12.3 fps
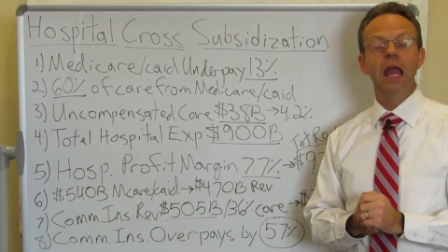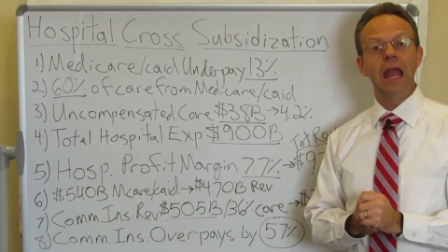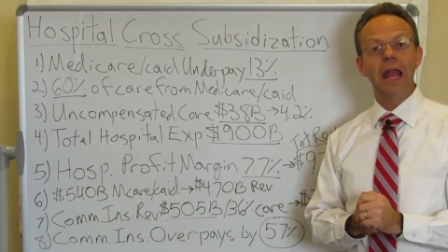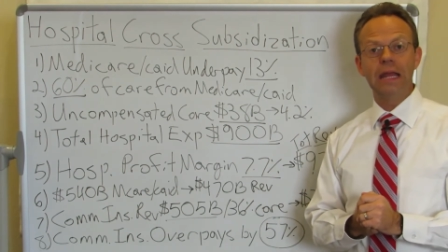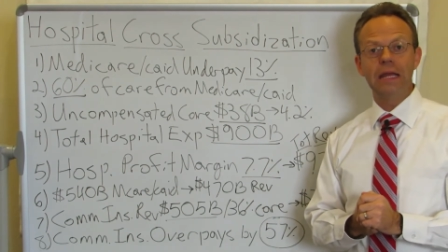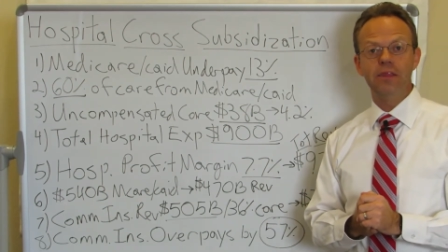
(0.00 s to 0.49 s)

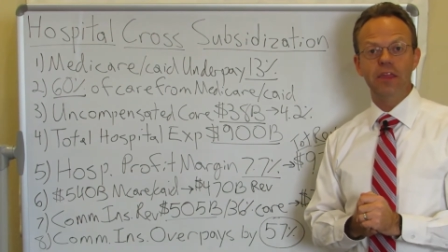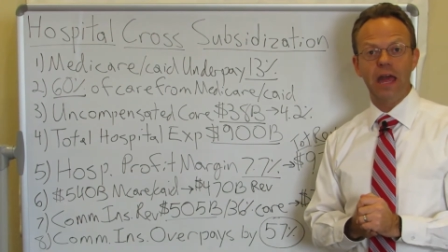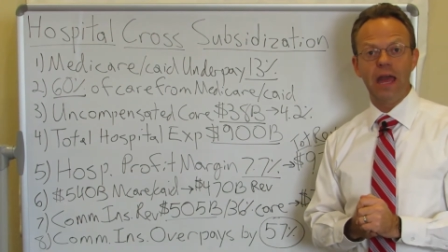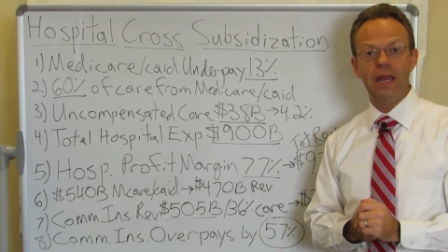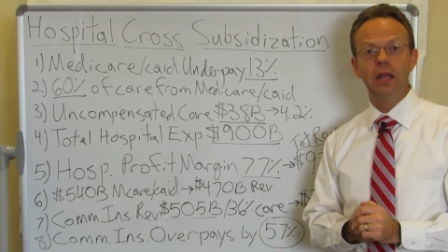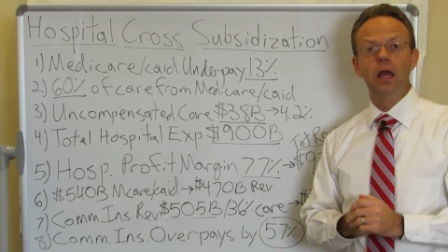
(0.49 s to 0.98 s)
and
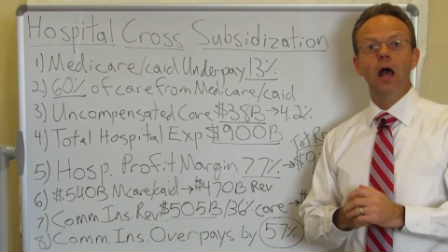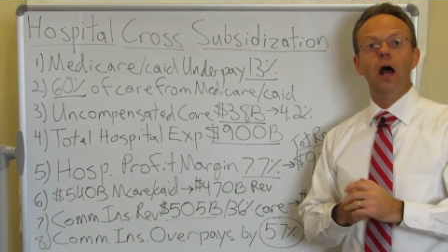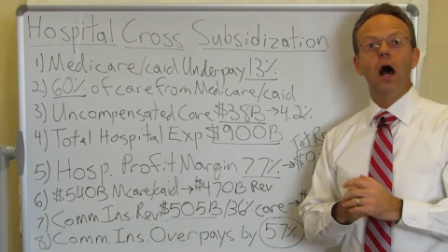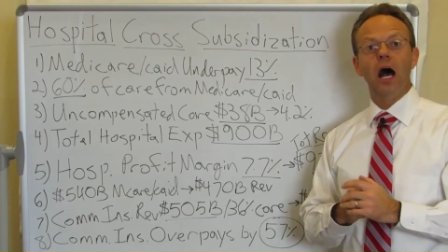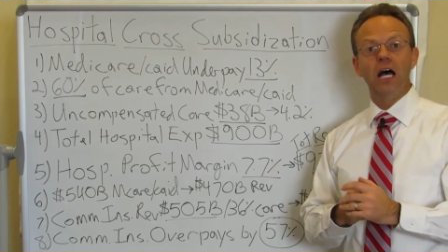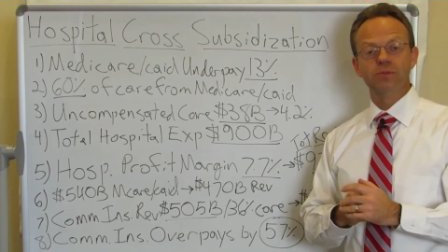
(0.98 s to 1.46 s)
that
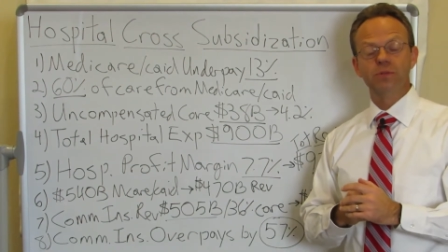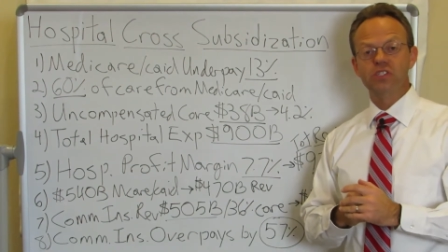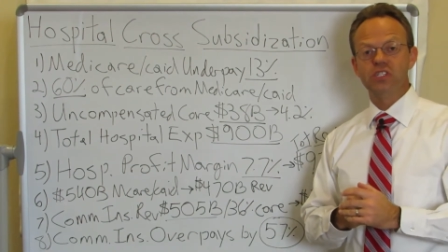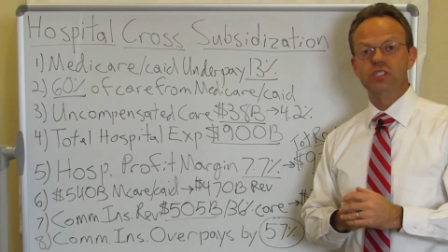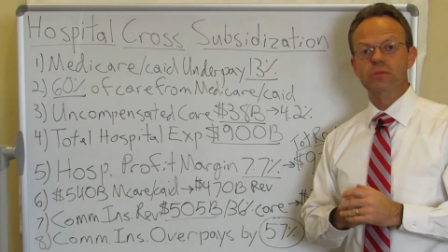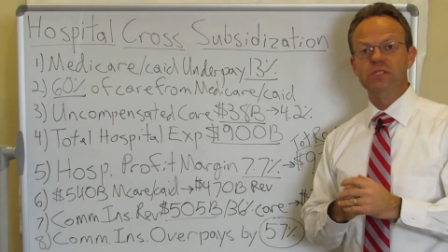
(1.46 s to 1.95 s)
hospital
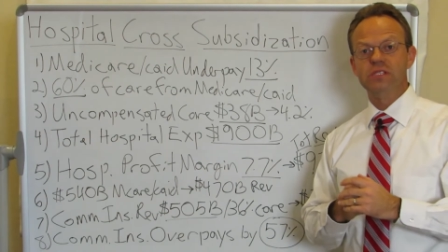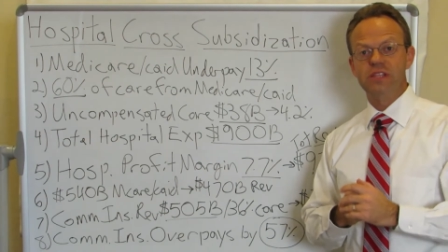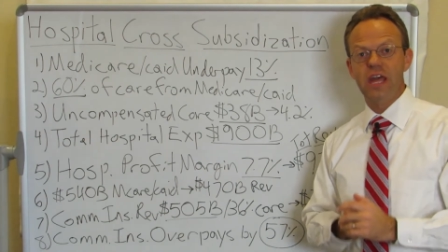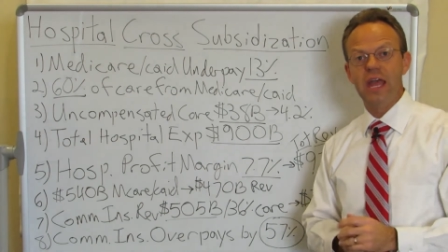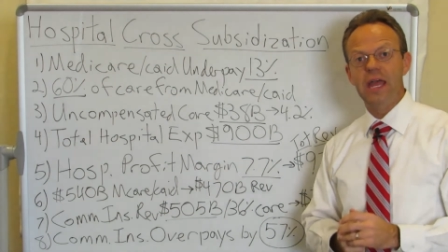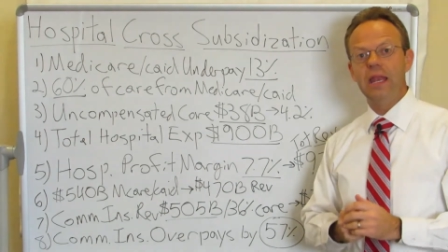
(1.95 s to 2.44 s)
systems
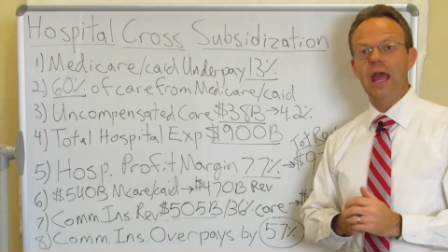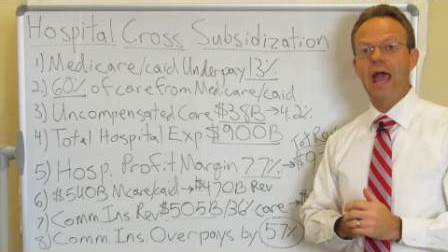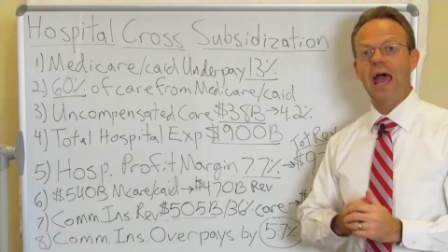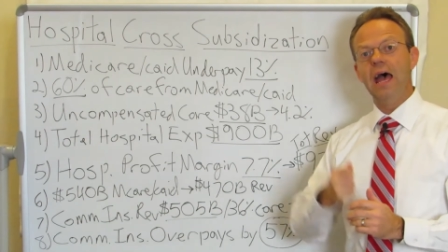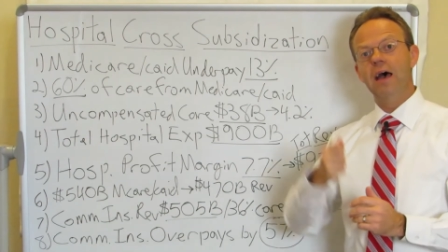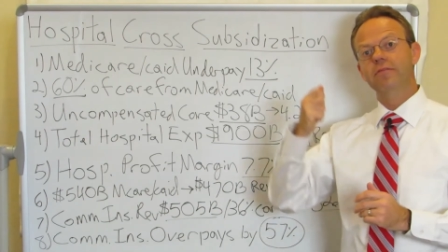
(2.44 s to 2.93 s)
then
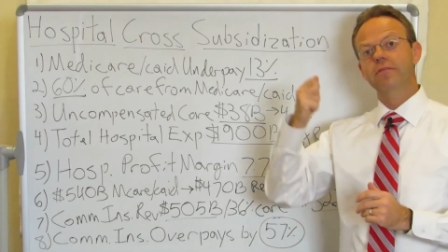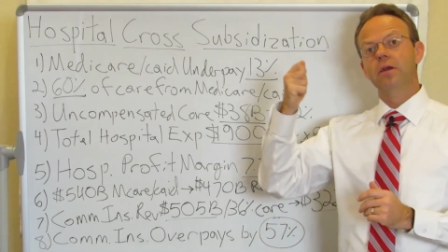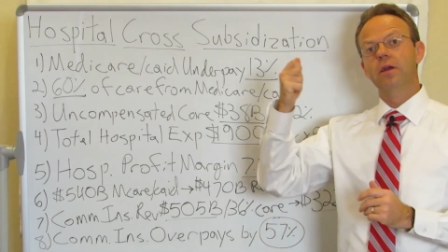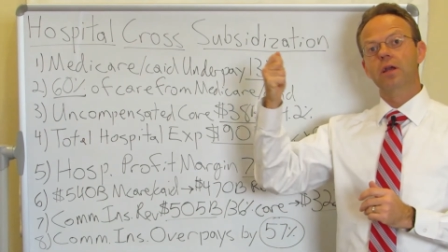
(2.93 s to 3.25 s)
have